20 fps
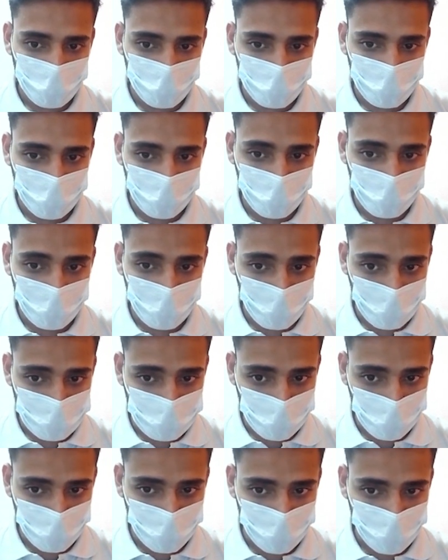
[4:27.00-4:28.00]
in the next
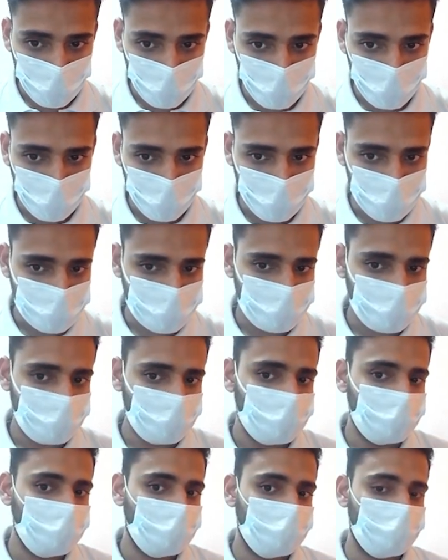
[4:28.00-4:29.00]
of previous,
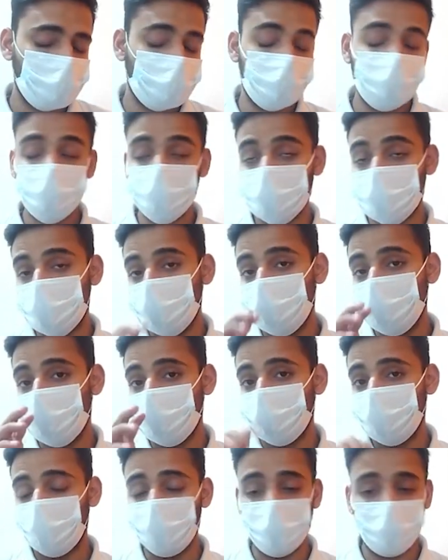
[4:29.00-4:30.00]
this C1
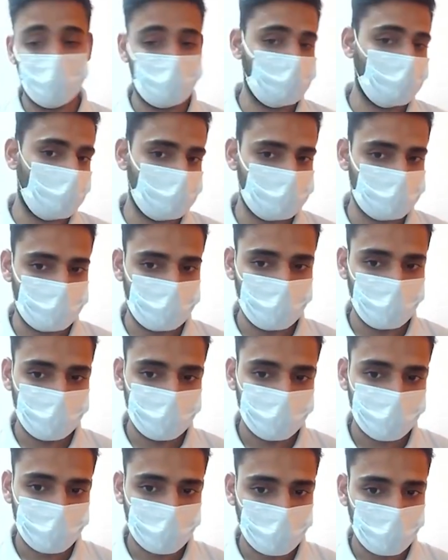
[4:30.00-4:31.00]
will be attached.
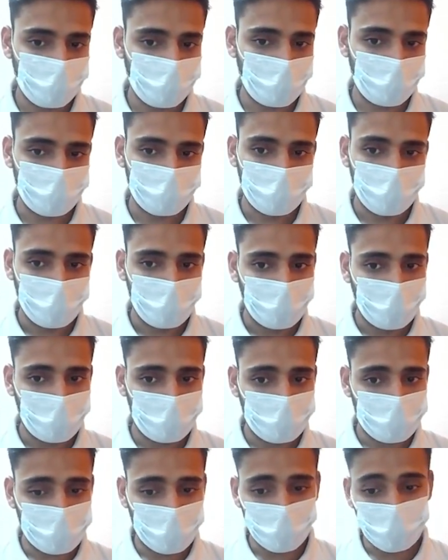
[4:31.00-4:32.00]
Okay, and
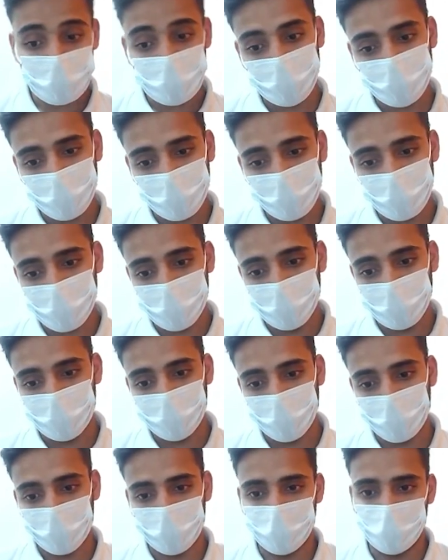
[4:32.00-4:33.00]
this time C1 will move
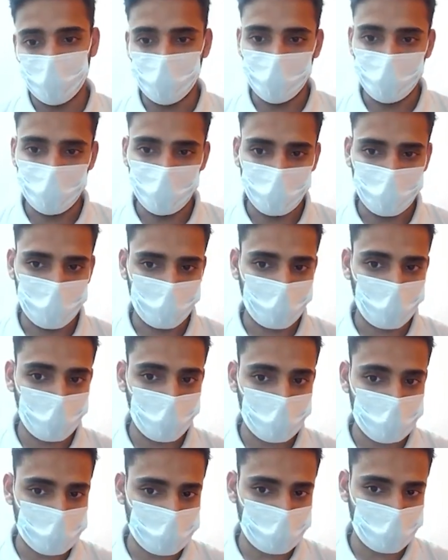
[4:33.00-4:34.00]
forward
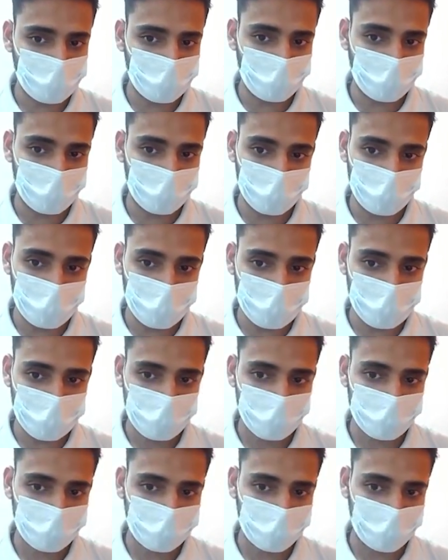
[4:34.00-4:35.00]
because C1 win
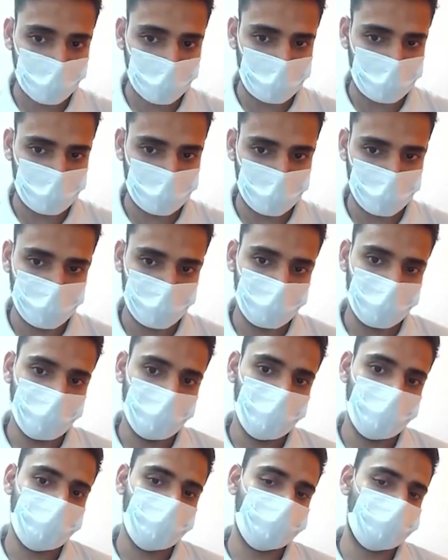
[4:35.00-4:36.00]
this fight.
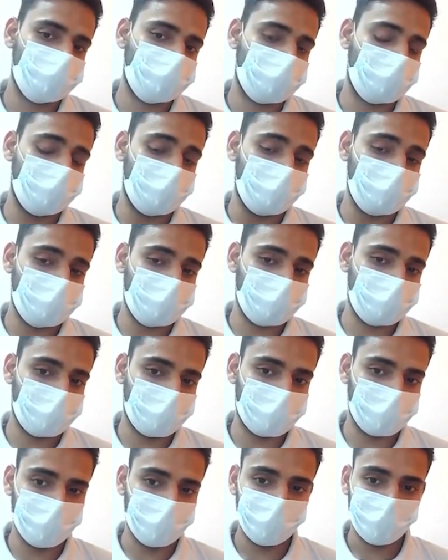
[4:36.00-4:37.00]
So C1 is
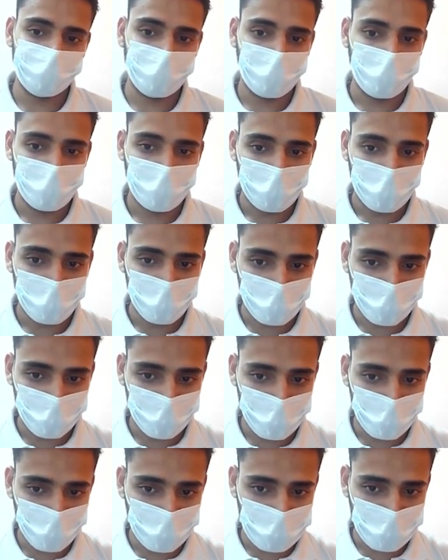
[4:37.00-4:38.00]
here and
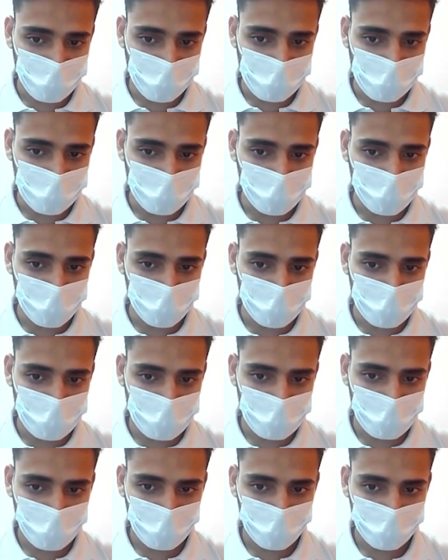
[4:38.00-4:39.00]
previous also moves
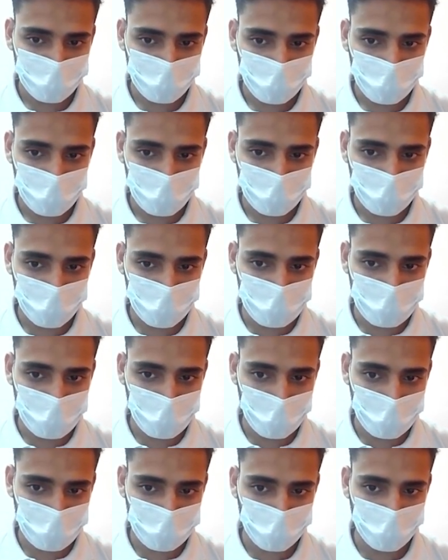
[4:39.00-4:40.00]
to its
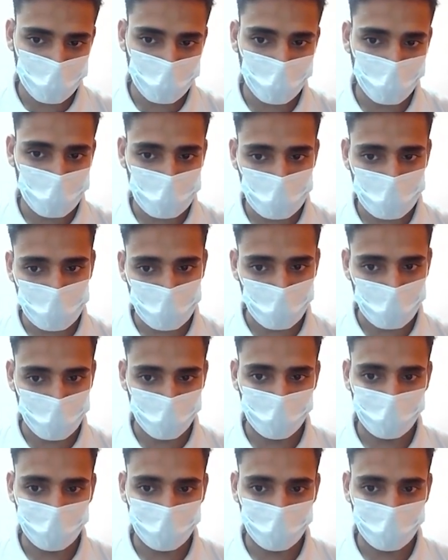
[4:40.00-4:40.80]
next, so previous is here.